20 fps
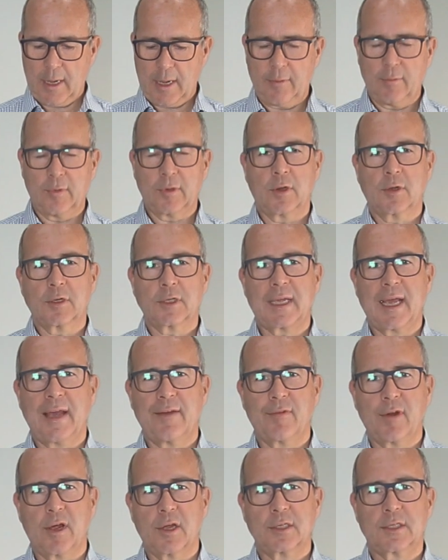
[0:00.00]
We've got the
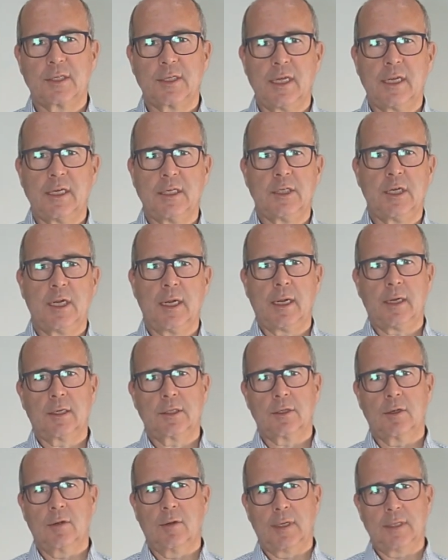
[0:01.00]
Kevlar stitching,
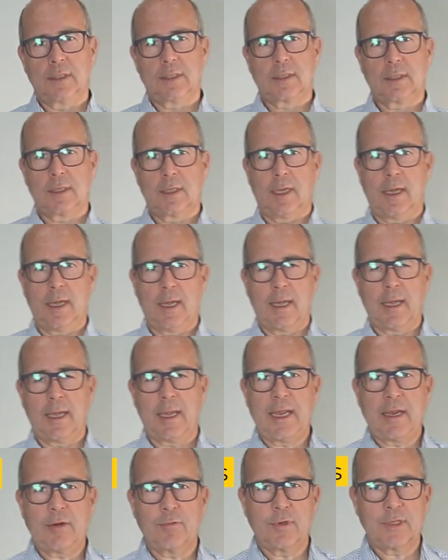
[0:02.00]
so it's
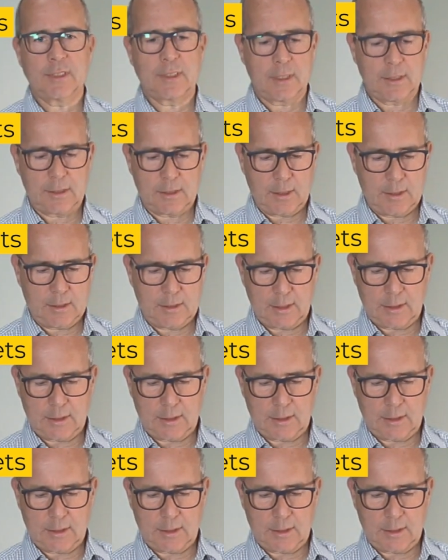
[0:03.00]
heat resistant.